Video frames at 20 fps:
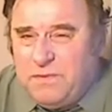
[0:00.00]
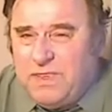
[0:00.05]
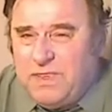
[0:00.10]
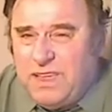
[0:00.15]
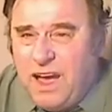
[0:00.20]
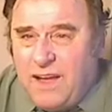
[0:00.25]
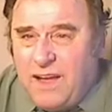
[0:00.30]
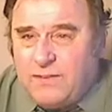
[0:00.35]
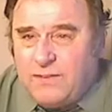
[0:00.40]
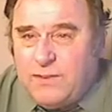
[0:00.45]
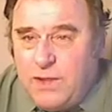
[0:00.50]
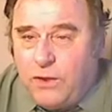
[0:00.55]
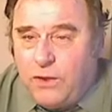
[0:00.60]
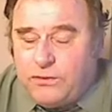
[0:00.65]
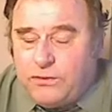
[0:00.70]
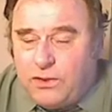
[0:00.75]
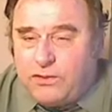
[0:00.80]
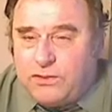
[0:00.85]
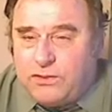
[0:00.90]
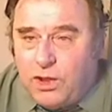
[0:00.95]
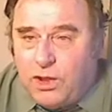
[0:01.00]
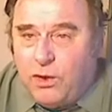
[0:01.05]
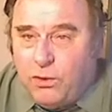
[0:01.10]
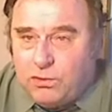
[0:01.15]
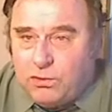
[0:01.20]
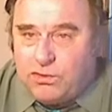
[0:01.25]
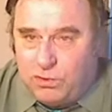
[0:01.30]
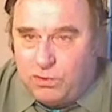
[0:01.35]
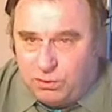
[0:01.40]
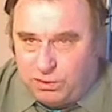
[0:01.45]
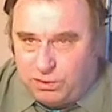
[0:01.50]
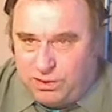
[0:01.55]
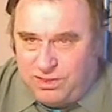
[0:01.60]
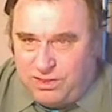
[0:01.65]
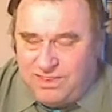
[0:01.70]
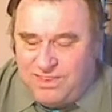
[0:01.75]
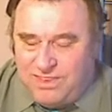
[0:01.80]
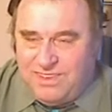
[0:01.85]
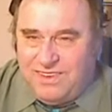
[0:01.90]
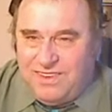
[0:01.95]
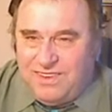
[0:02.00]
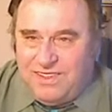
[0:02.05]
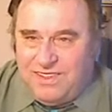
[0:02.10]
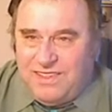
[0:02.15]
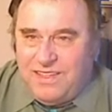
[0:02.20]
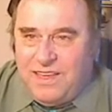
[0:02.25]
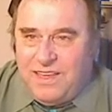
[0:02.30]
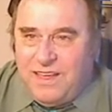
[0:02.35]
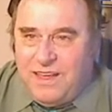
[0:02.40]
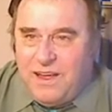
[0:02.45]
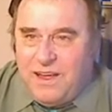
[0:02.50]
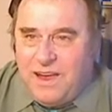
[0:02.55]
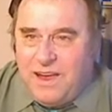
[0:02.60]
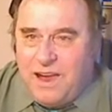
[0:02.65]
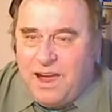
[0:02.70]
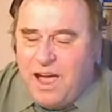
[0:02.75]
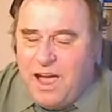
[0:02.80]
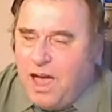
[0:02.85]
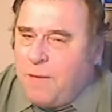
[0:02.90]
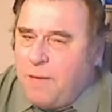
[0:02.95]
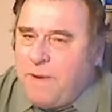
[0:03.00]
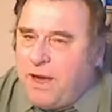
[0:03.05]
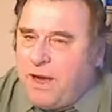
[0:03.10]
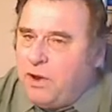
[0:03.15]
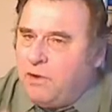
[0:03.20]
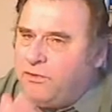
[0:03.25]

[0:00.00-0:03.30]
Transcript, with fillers: God tells us the whole truth about